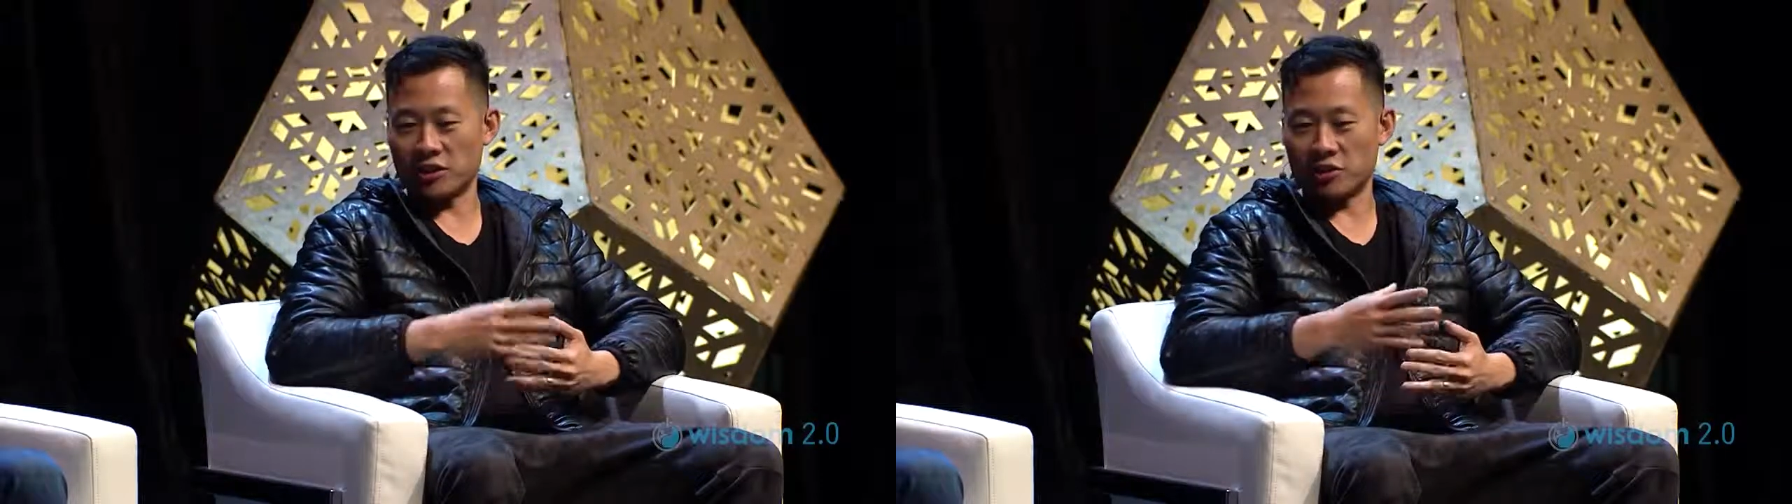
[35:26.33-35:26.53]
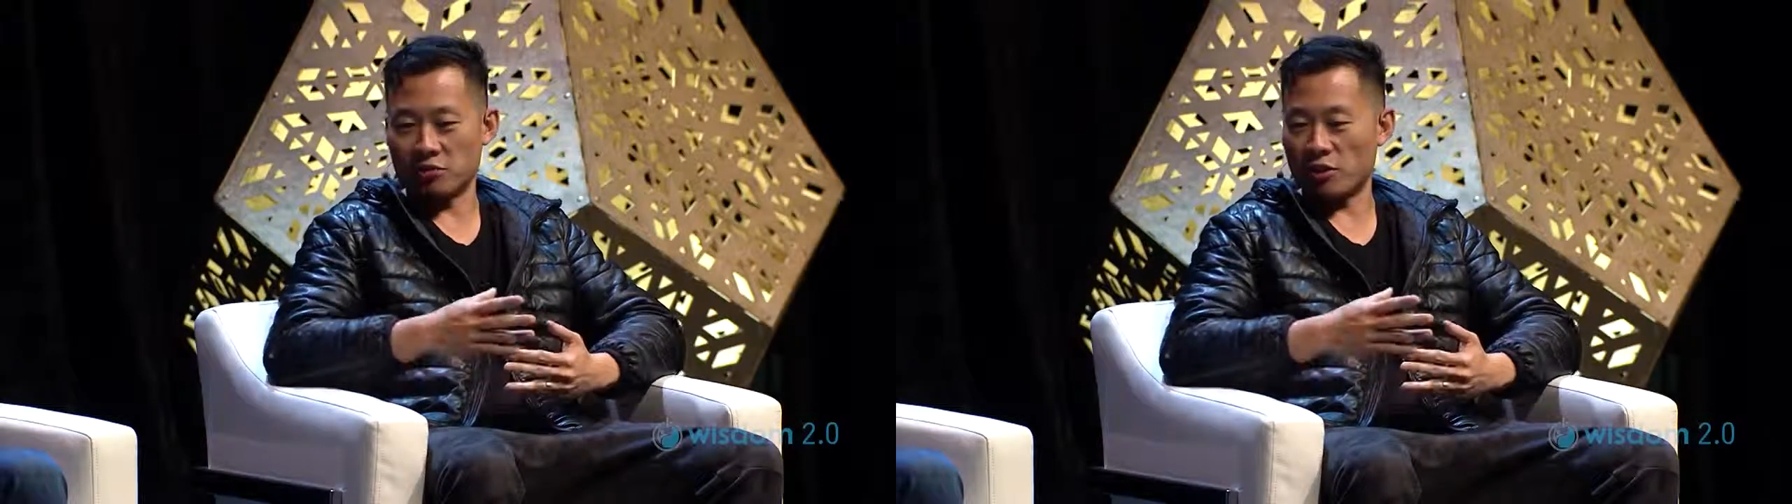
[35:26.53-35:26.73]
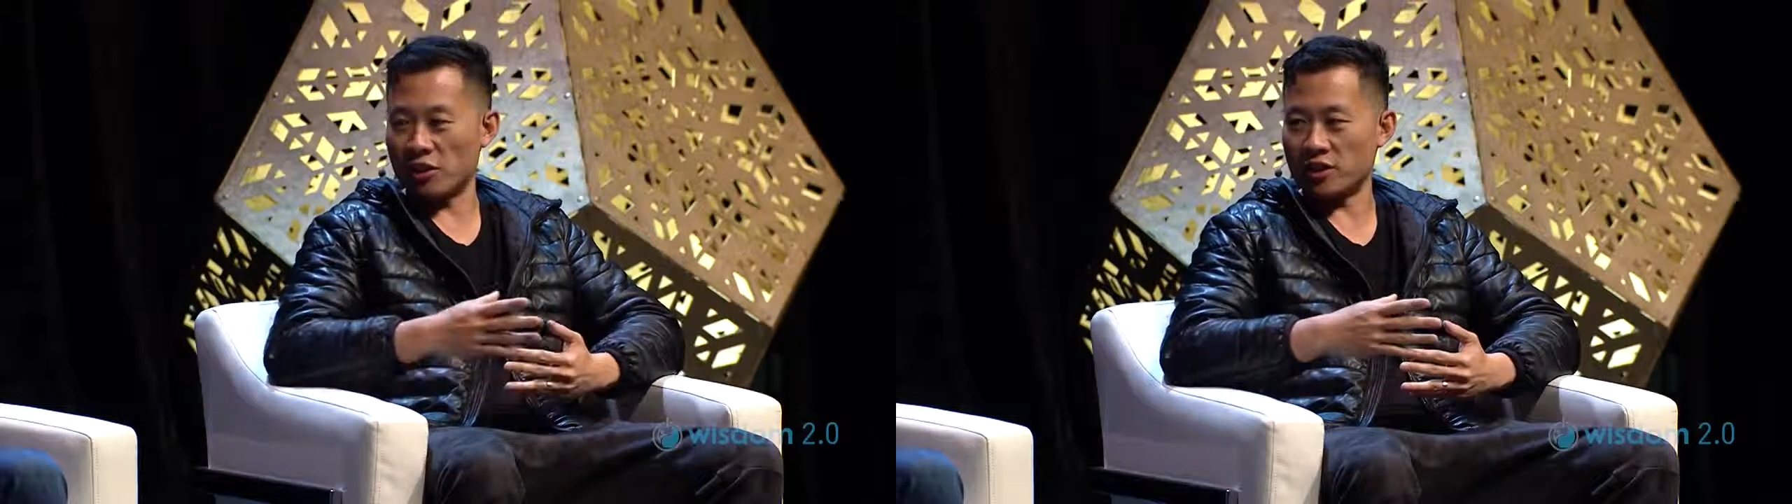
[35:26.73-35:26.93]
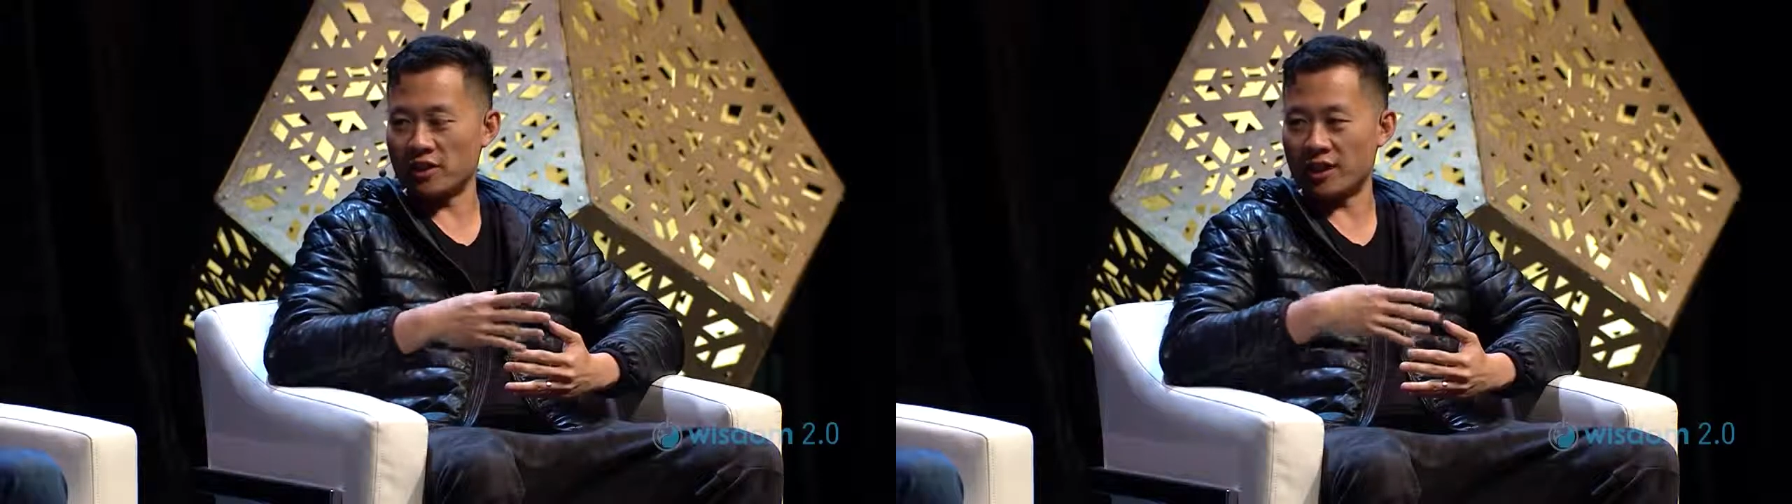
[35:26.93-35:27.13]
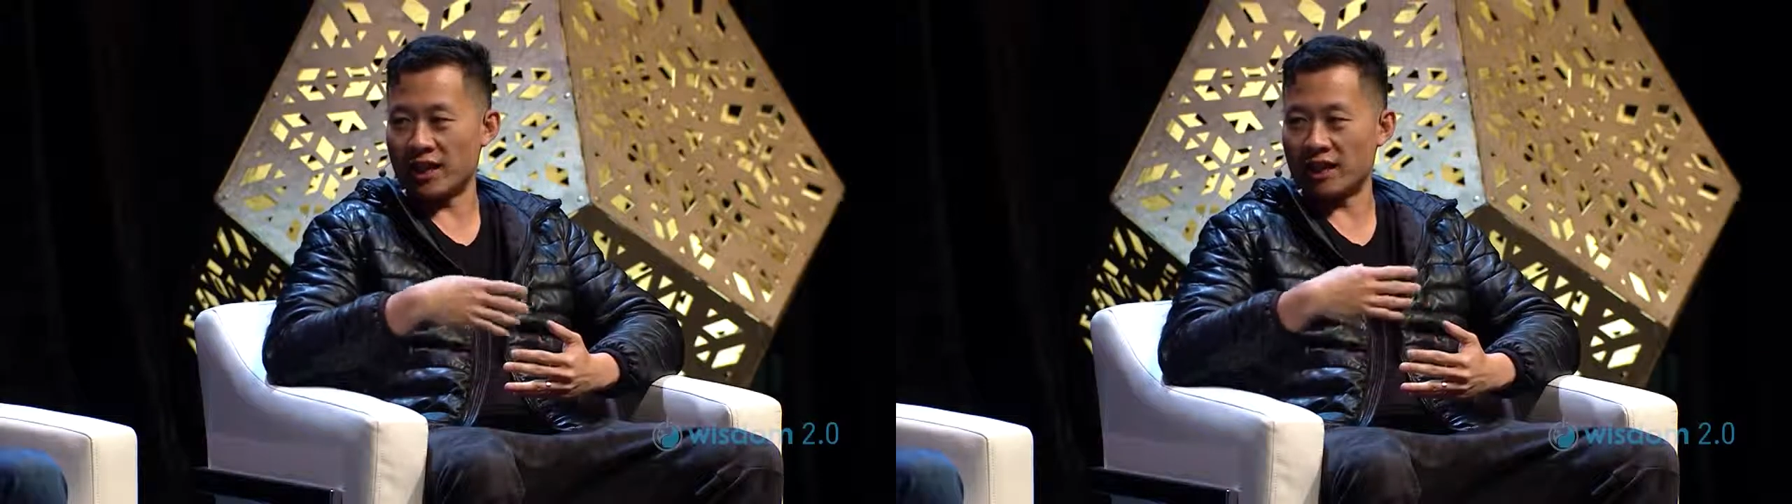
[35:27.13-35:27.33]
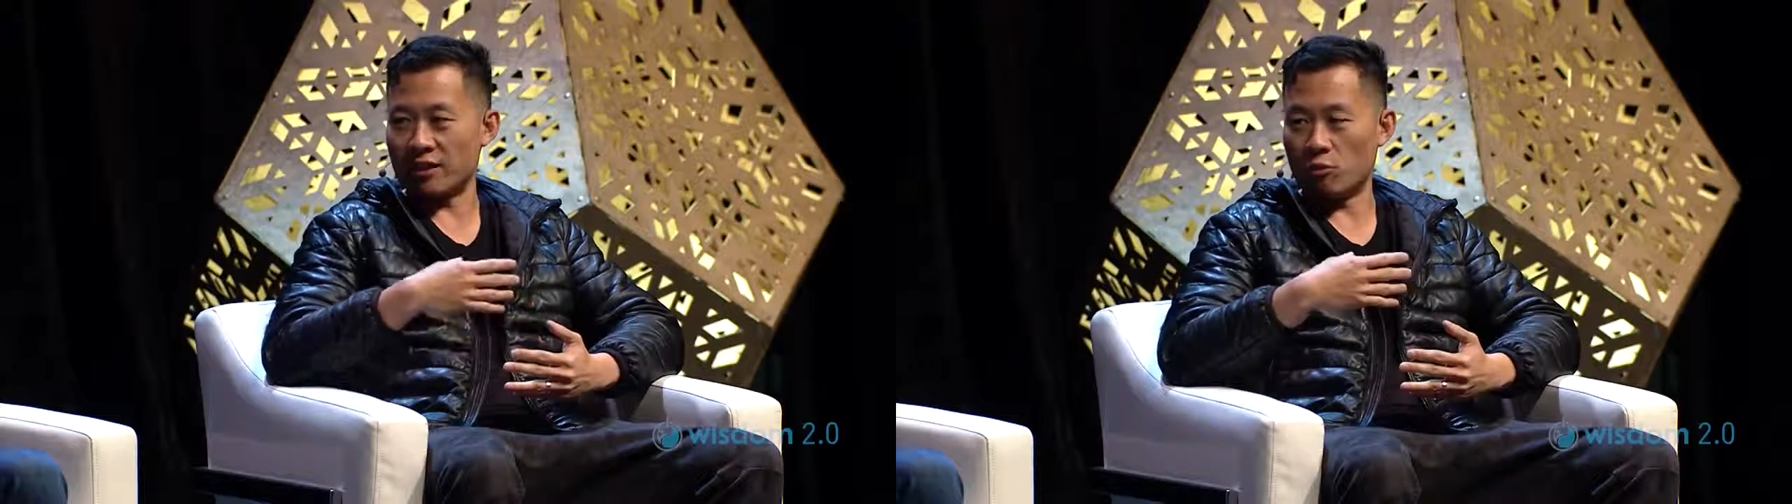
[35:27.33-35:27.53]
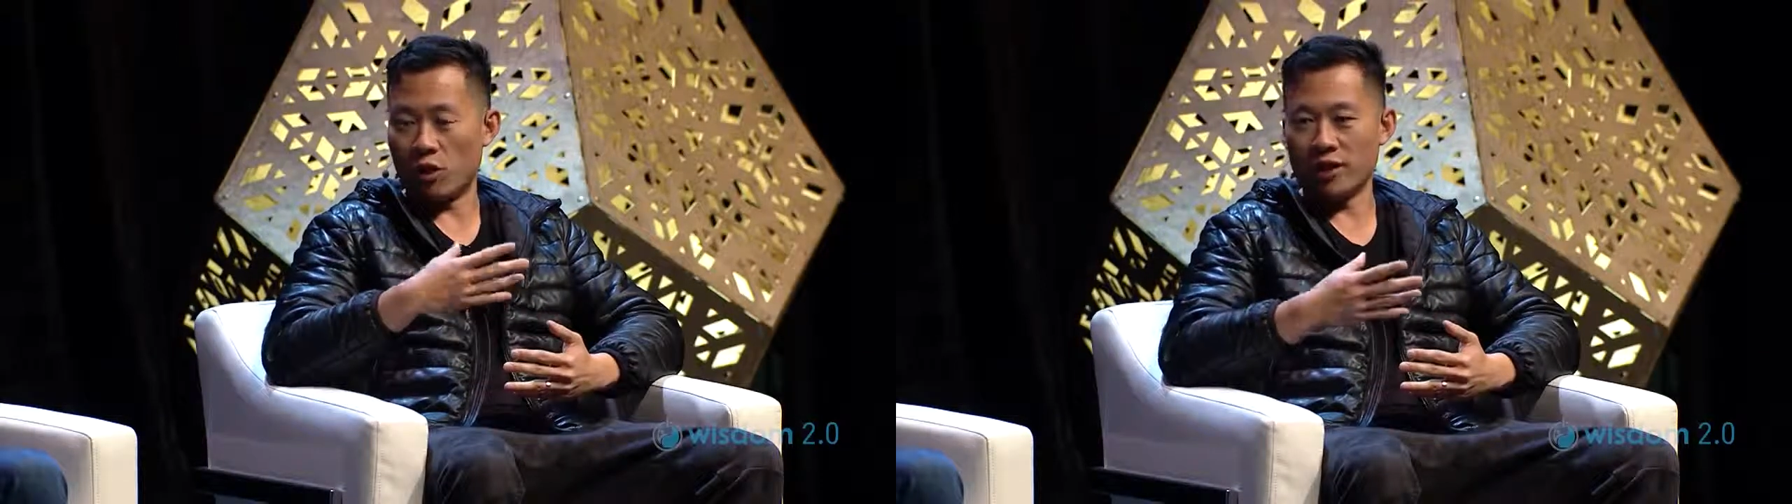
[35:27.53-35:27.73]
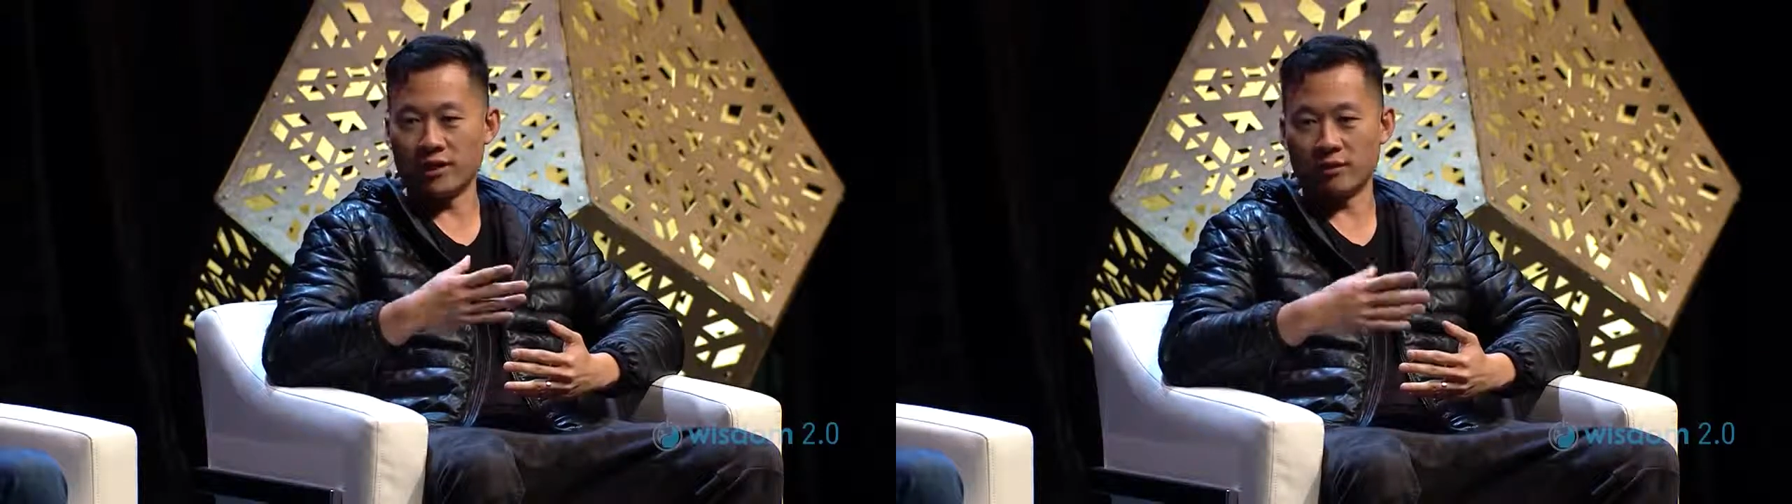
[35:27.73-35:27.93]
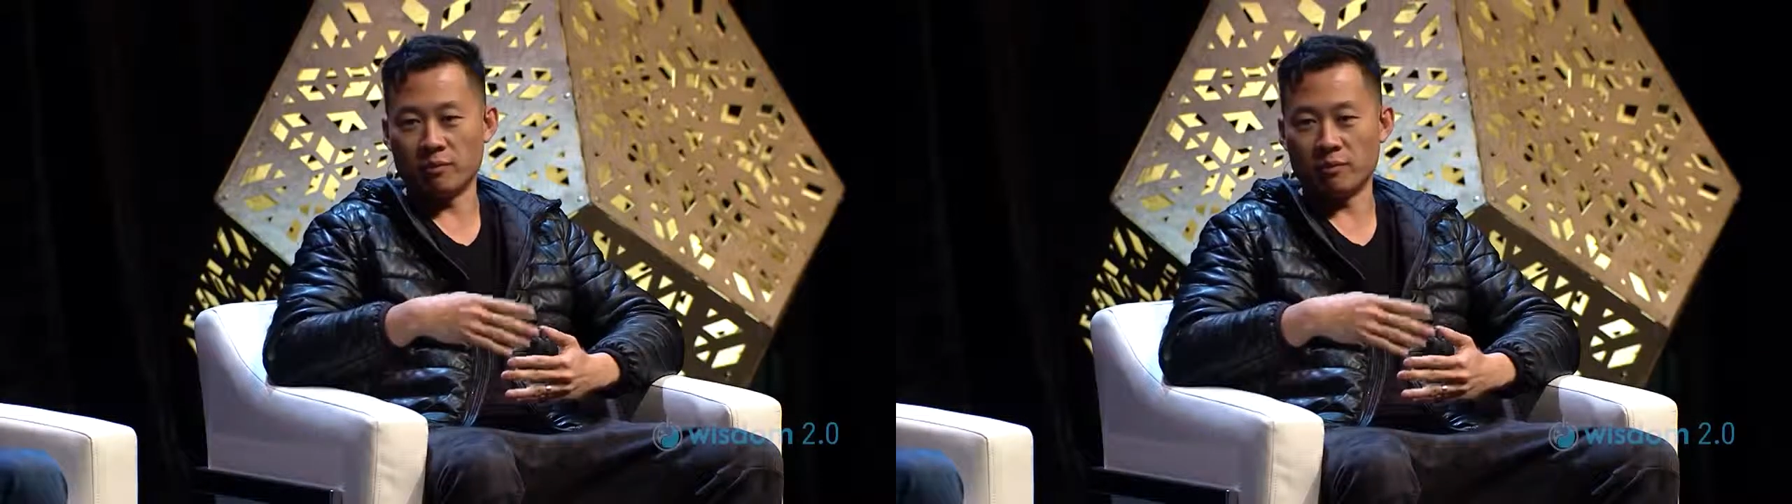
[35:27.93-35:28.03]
consume the things that they want.